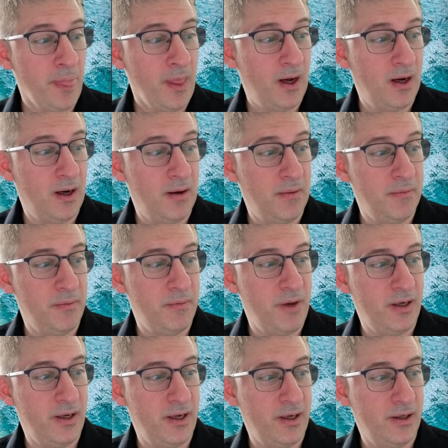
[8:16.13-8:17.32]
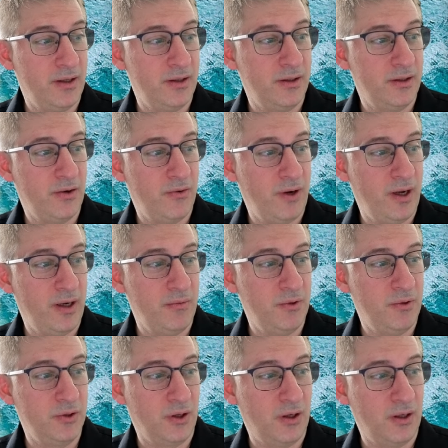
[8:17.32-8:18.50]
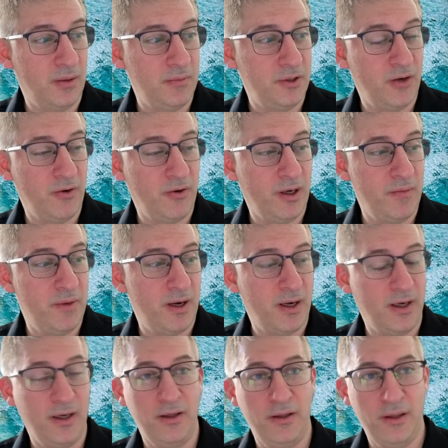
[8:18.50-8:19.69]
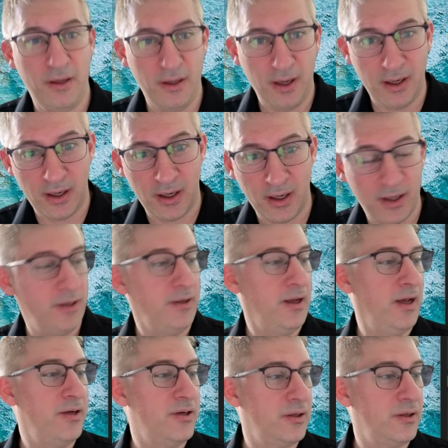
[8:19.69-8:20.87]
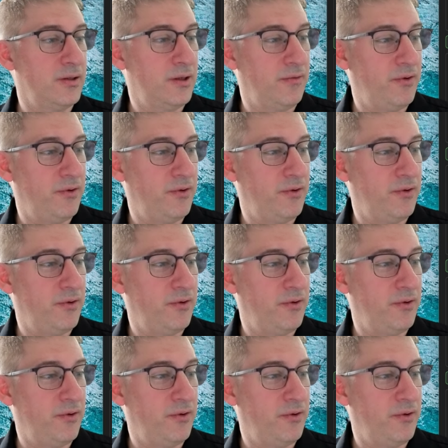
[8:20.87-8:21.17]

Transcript: The metadata created was generated by the AI agents.